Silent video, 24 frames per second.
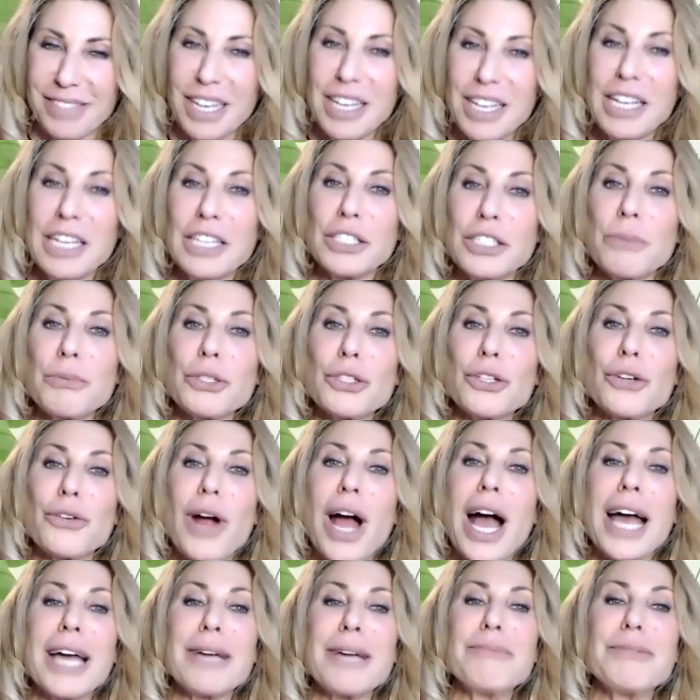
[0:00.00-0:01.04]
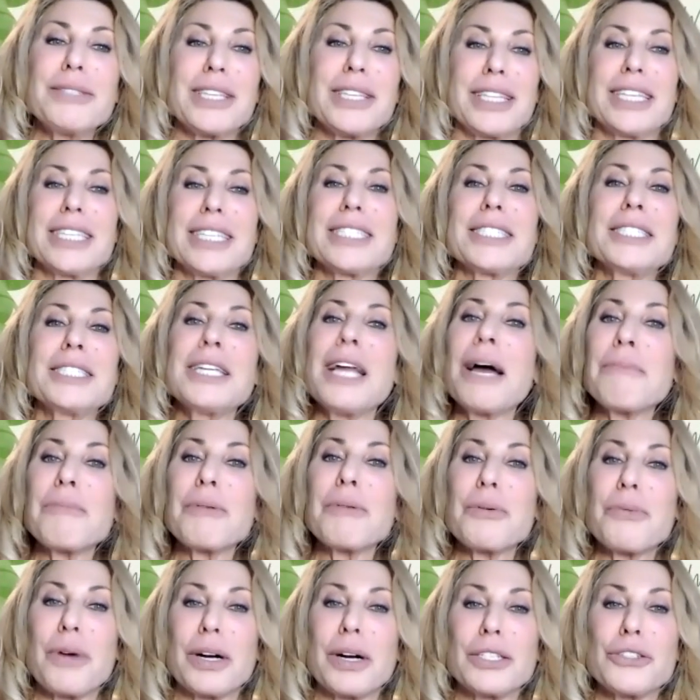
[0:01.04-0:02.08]
Yep. Subscribe to this
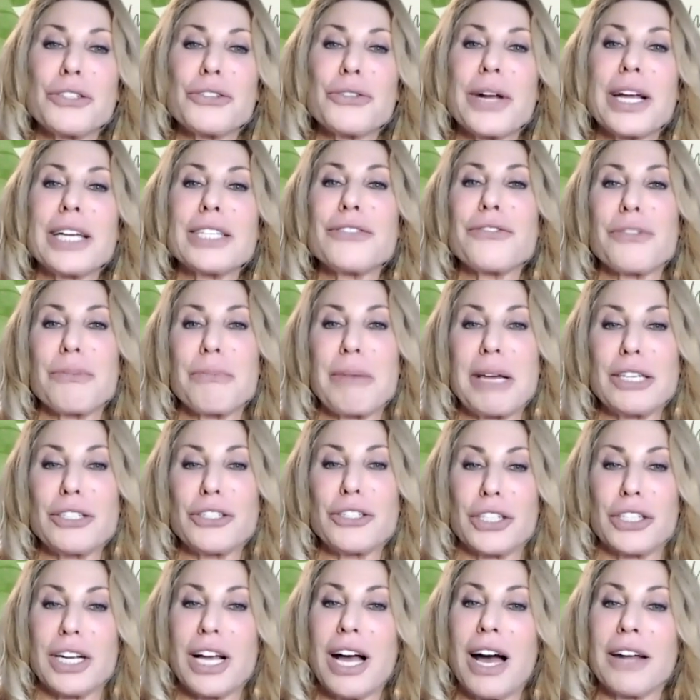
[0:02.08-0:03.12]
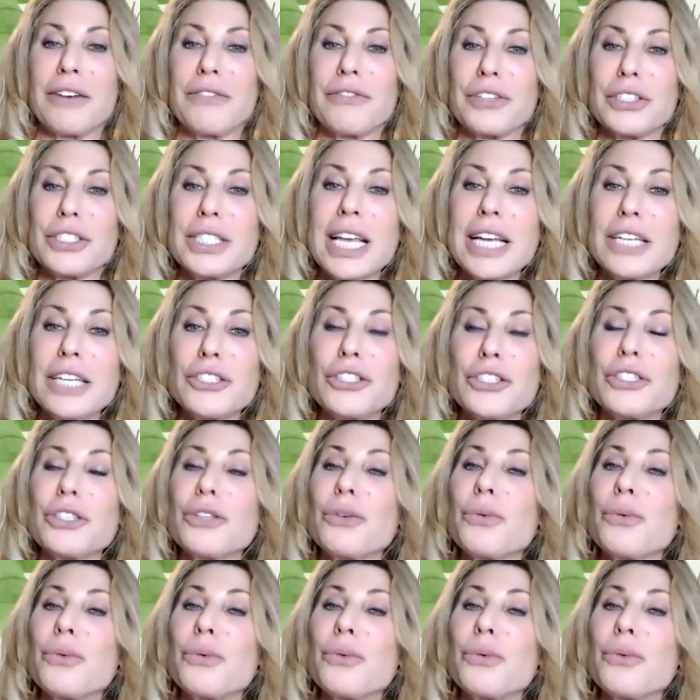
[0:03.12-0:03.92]
number one transformation conversation,